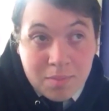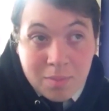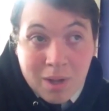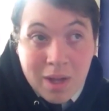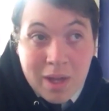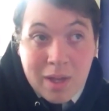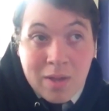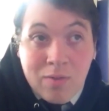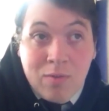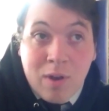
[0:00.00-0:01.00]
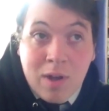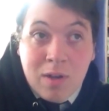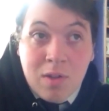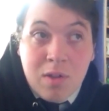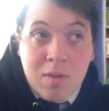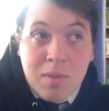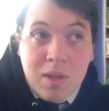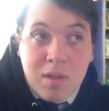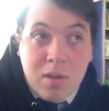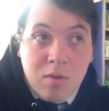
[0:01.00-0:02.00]
my friends and
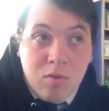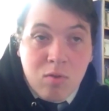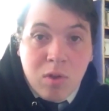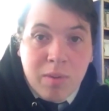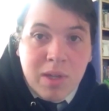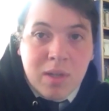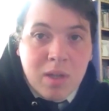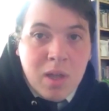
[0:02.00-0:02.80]
me are all going